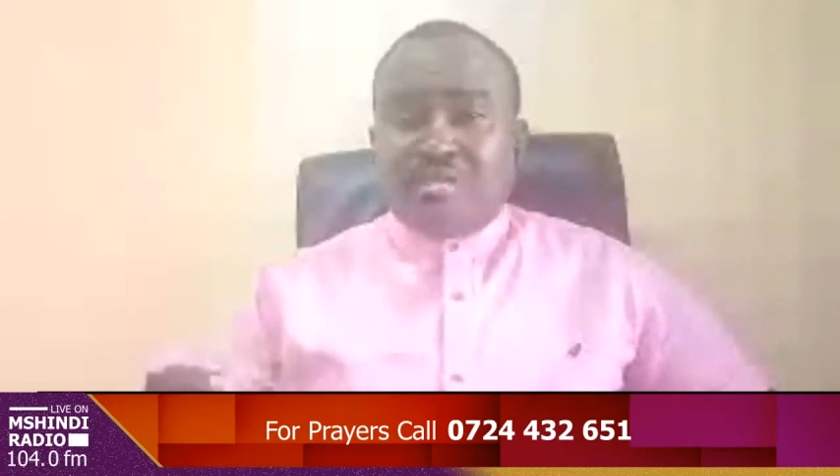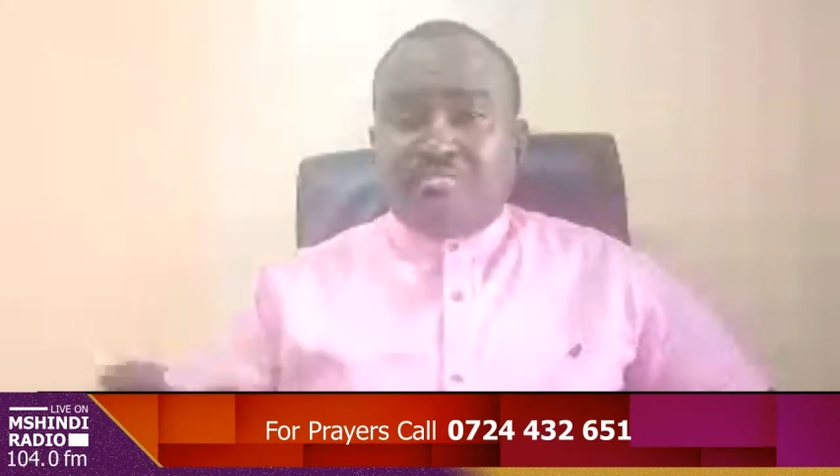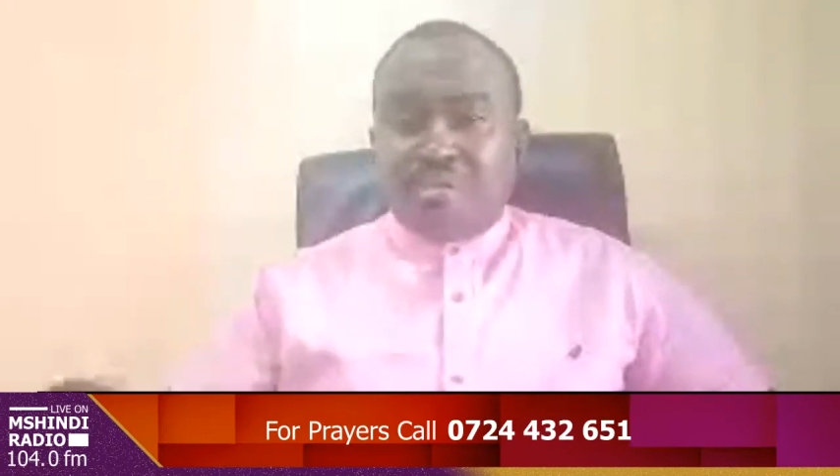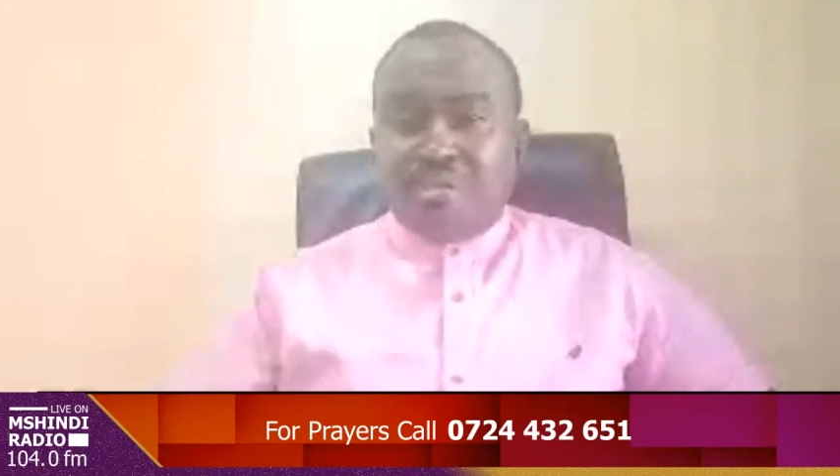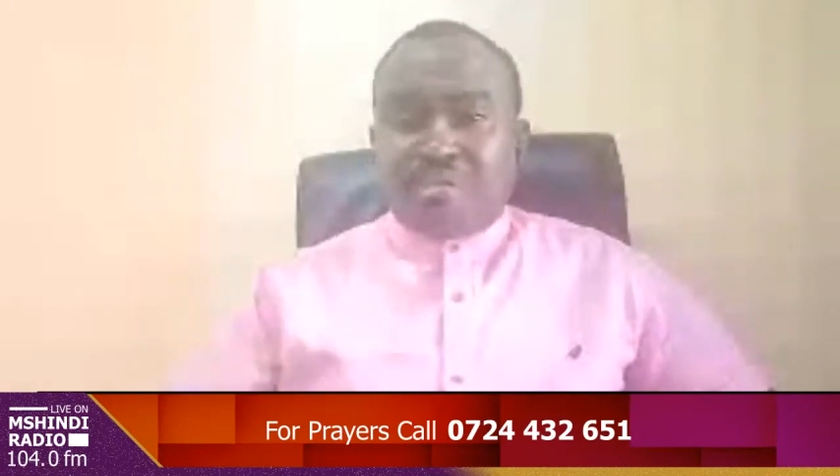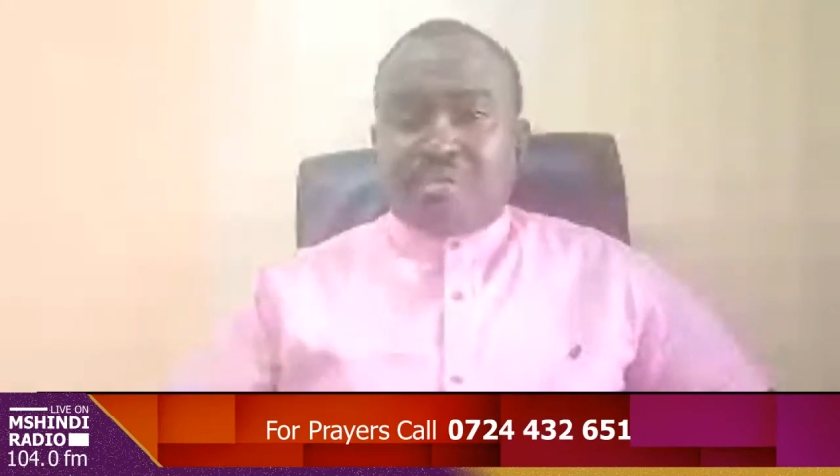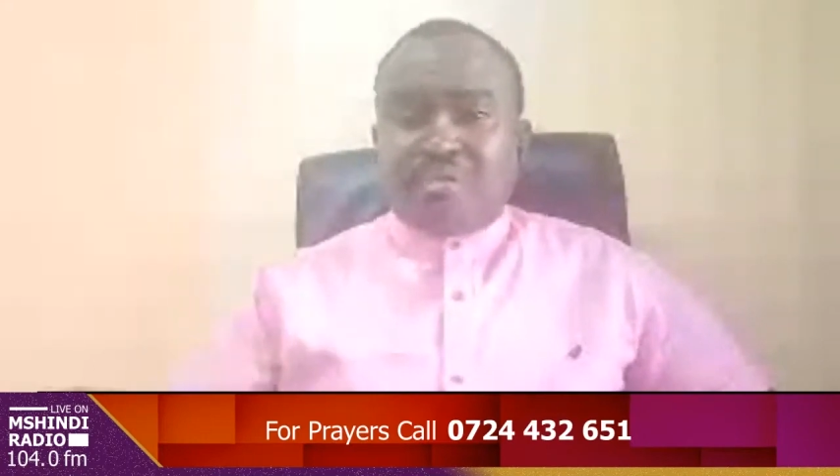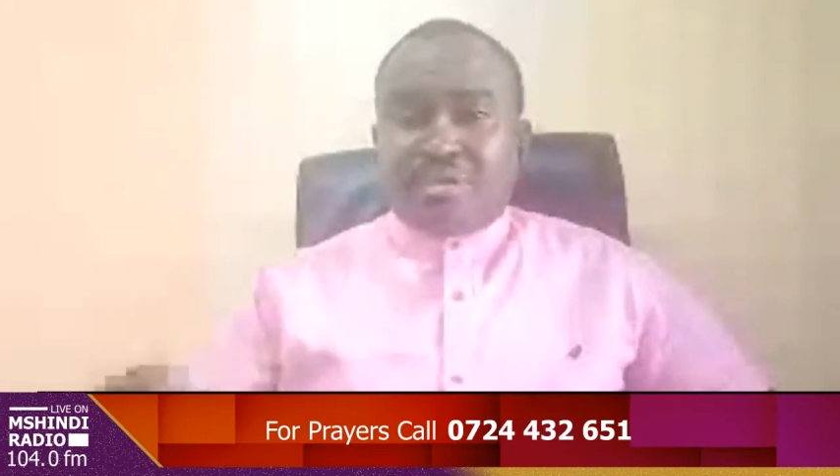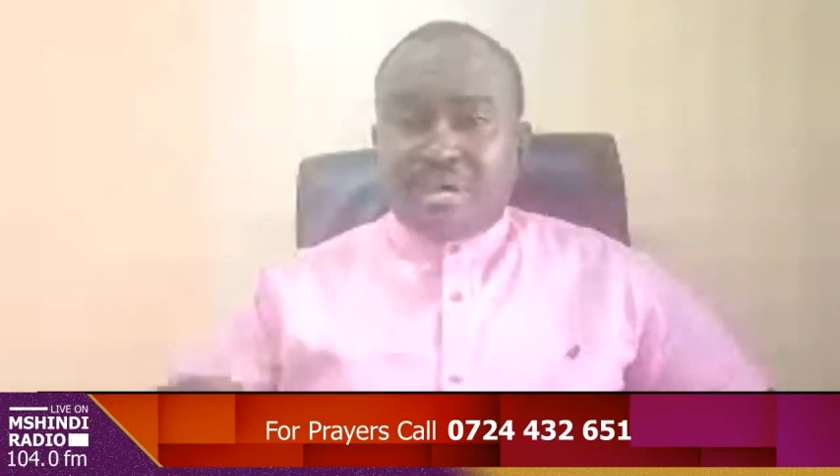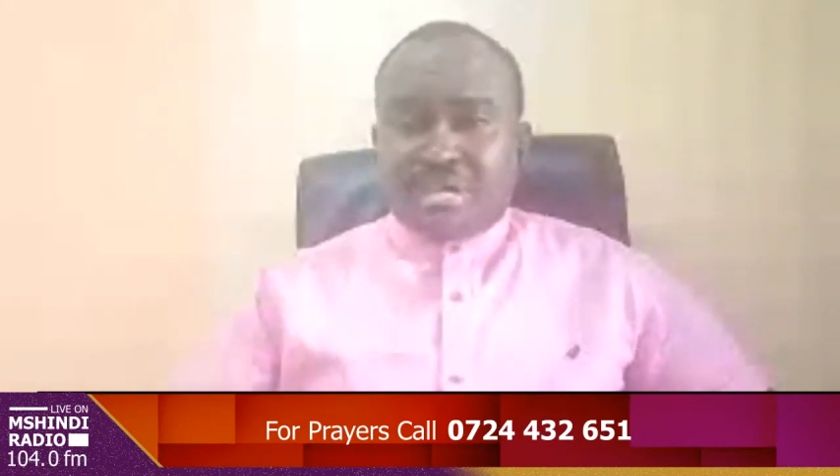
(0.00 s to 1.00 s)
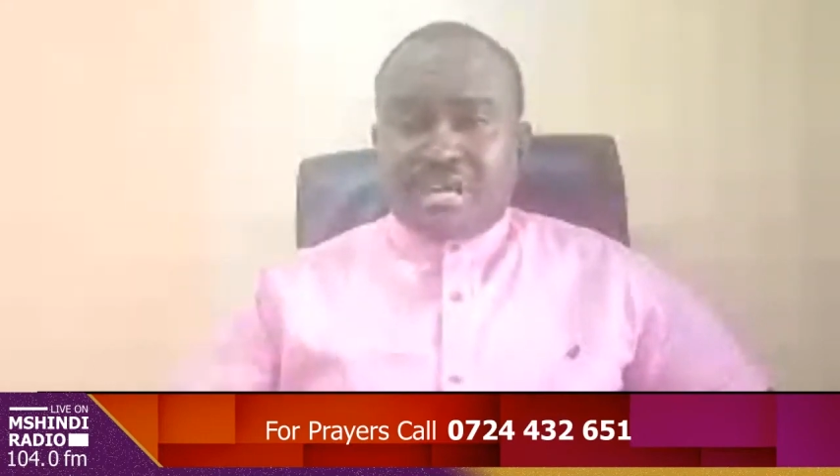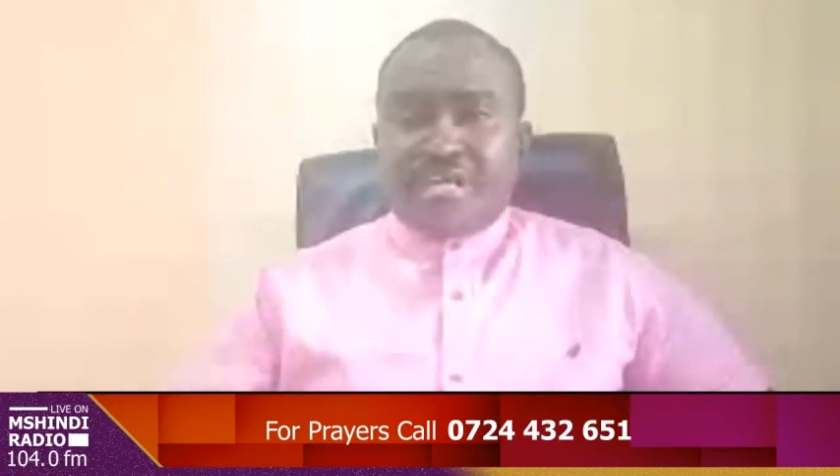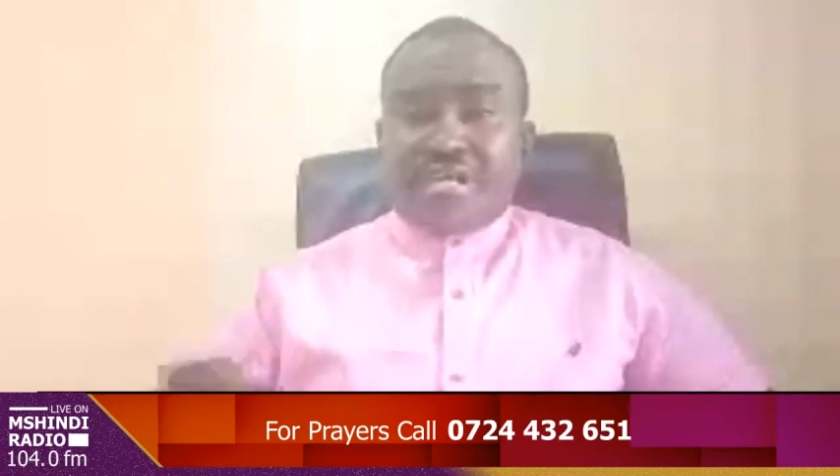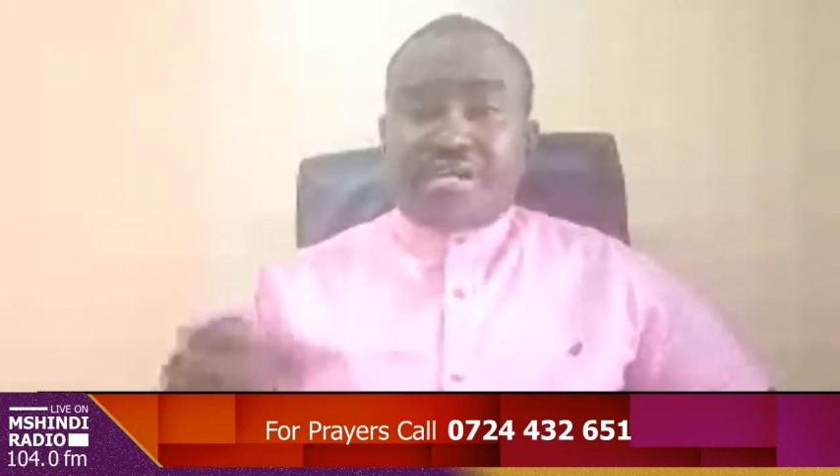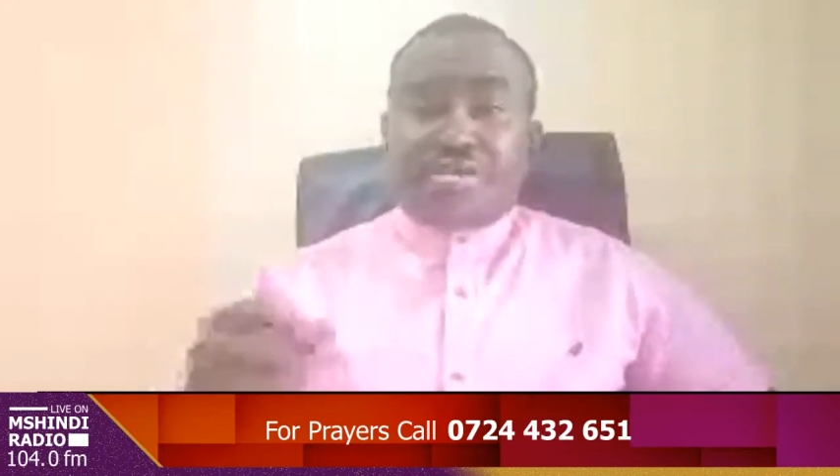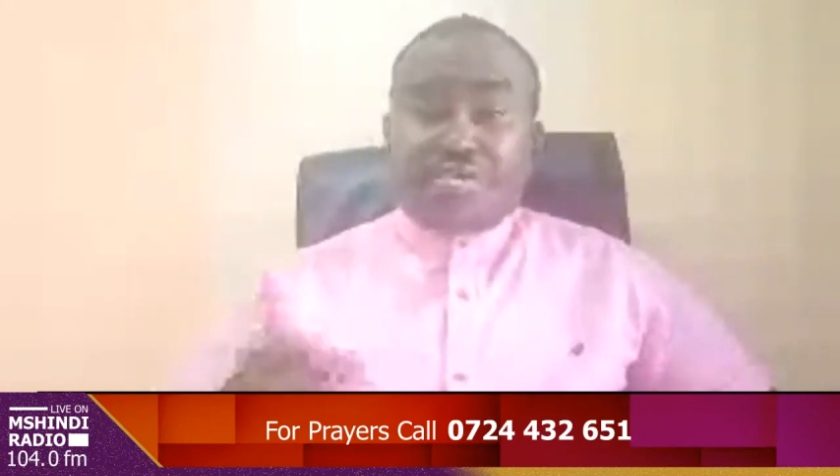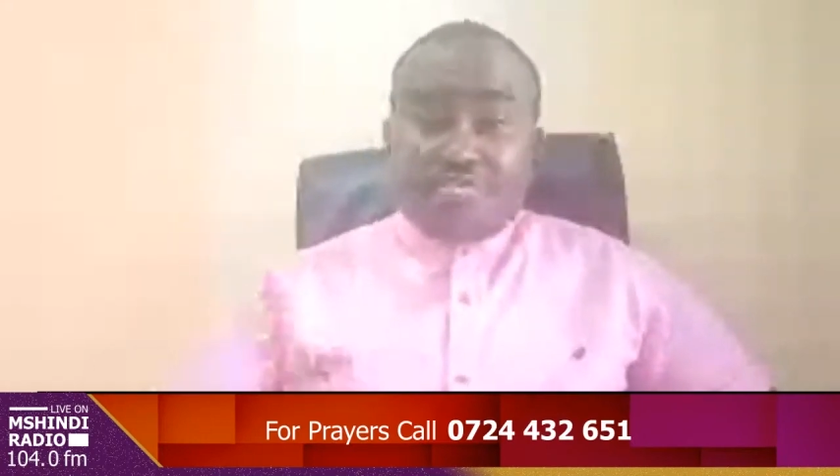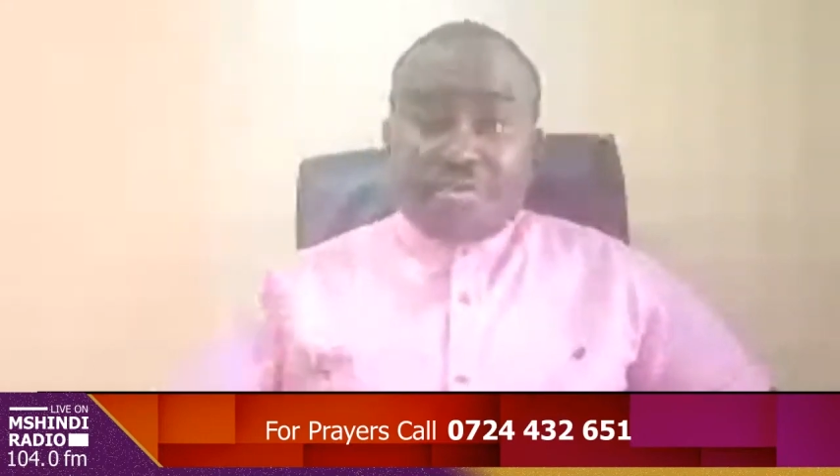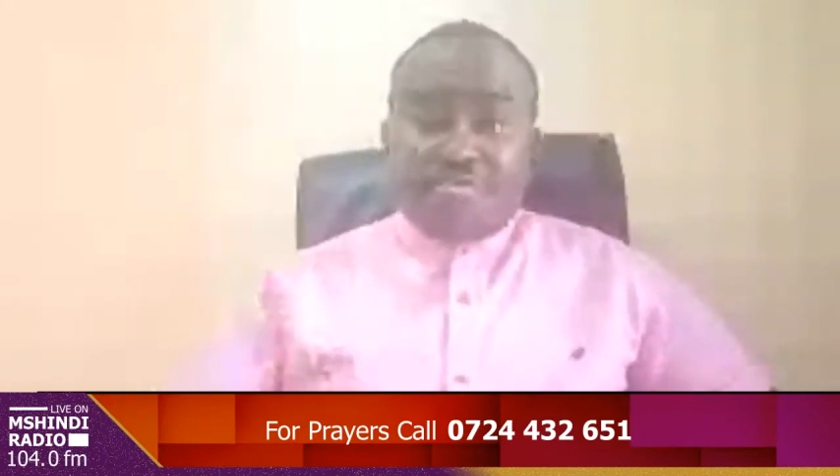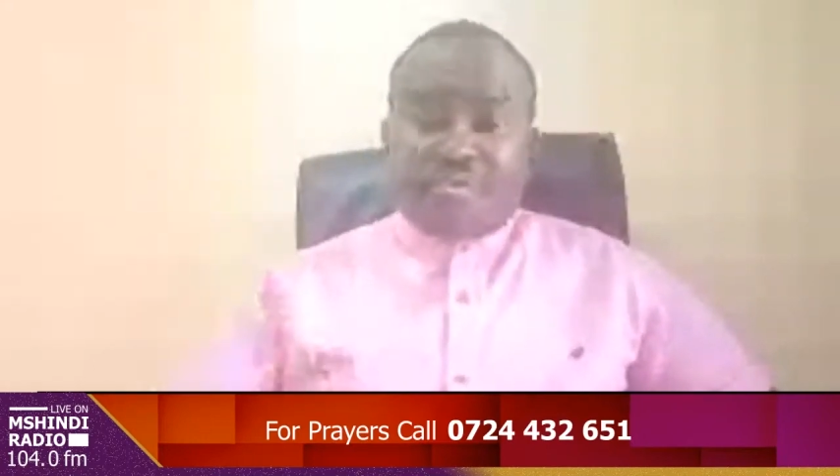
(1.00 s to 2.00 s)
to pull together the
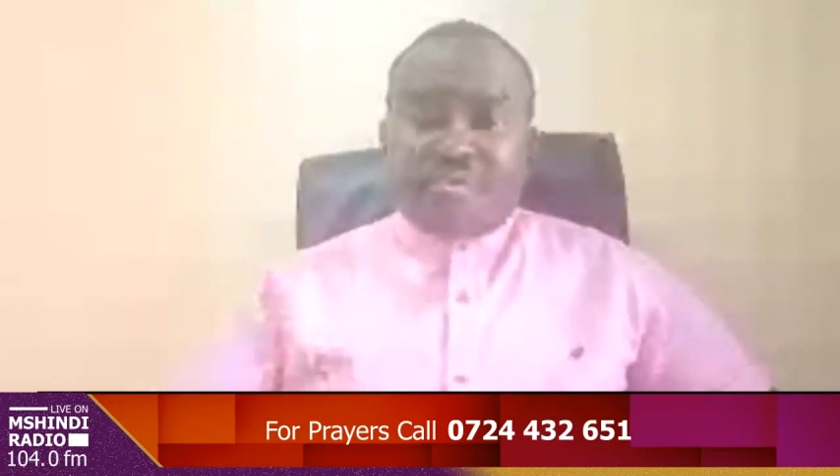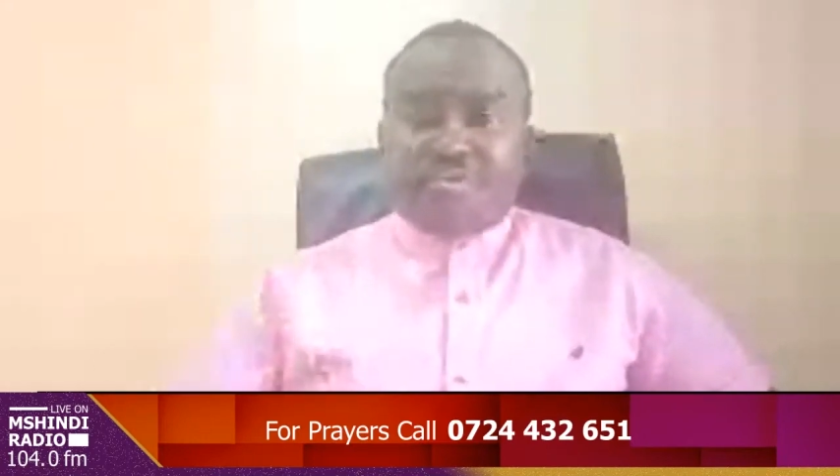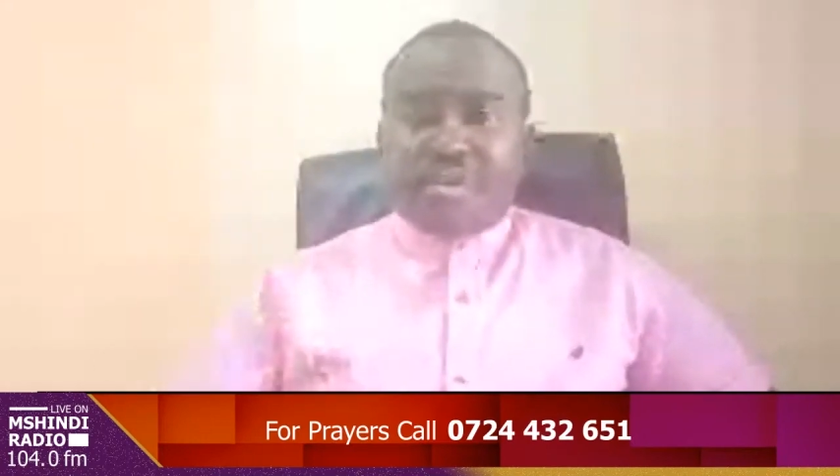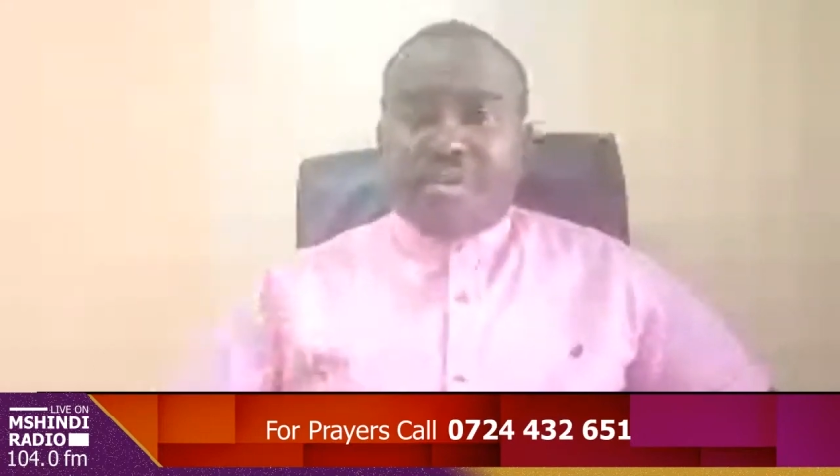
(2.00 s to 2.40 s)
two people